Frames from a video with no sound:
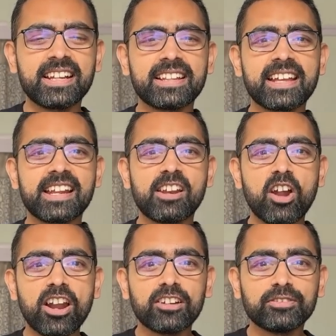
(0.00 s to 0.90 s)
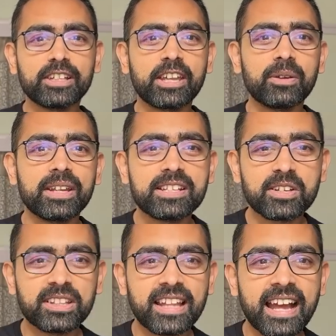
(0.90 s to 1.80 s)
and there are a lot of queries
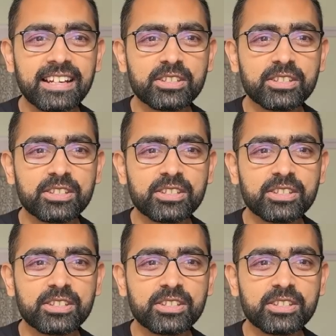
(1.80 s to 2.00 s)
on that,